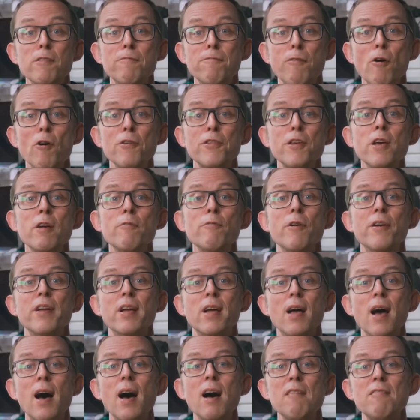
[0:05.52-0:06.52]
the fourth year
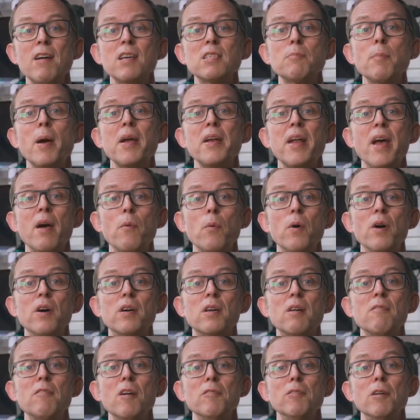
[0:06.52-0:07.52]
running, I've asked my
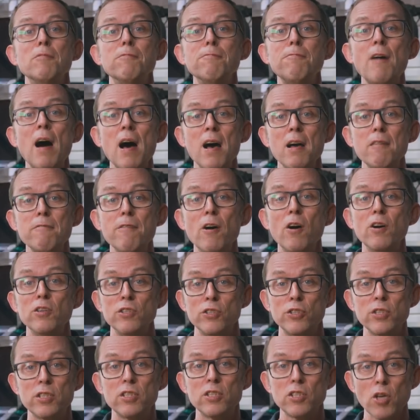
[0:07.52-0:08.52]
network of over
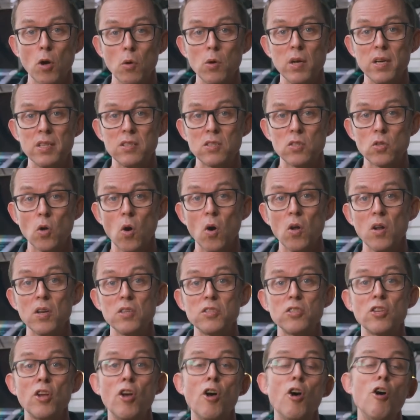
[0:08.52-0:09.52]
500 solar
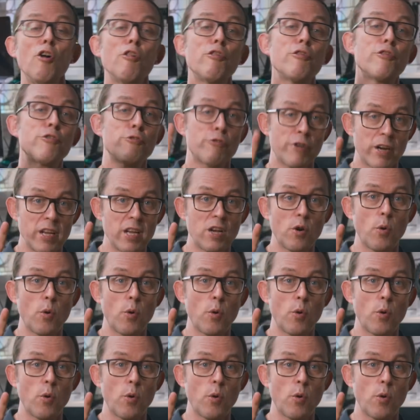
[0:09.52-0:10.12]
installers three